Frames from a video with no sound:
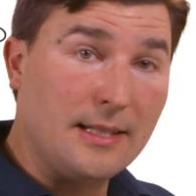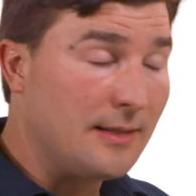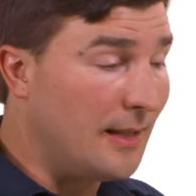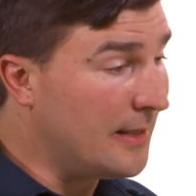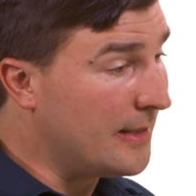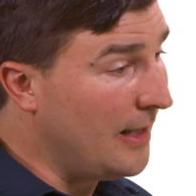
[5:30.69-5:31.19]

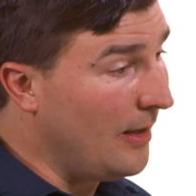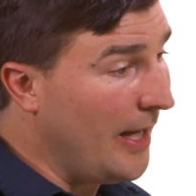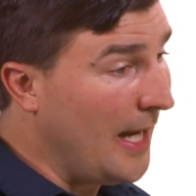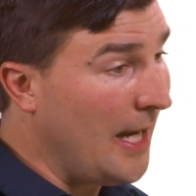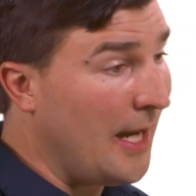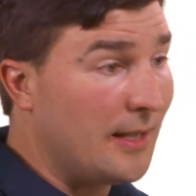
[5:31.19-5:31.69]
say cell
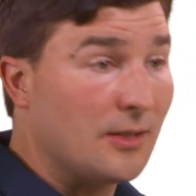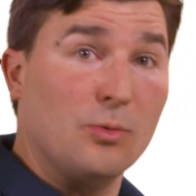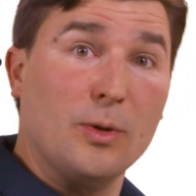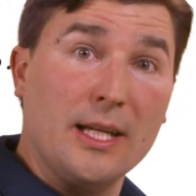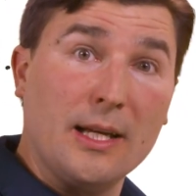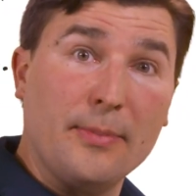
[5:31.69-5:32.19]
A has
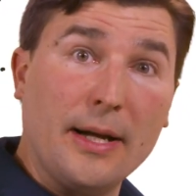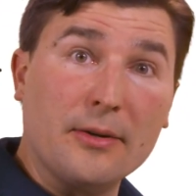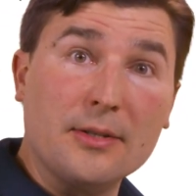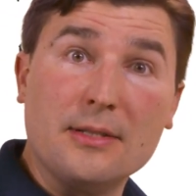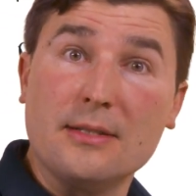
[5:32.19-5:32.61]
20 amp hours